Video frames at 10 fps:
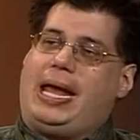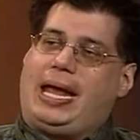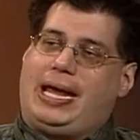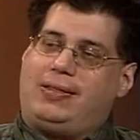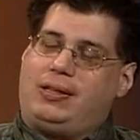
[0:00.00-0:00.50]

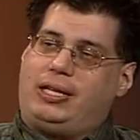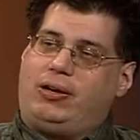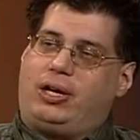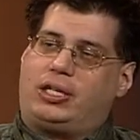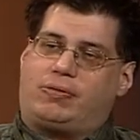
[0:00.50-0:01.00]
and the
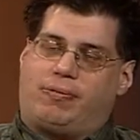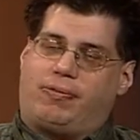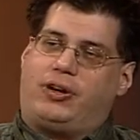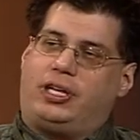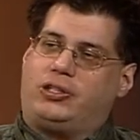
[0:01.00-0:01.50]
lyrics from
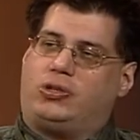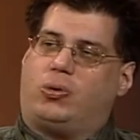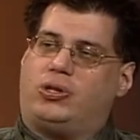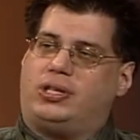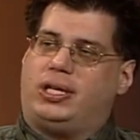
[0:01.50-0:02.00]
various
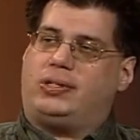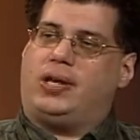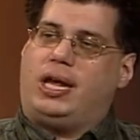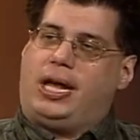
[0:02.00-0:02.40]
sources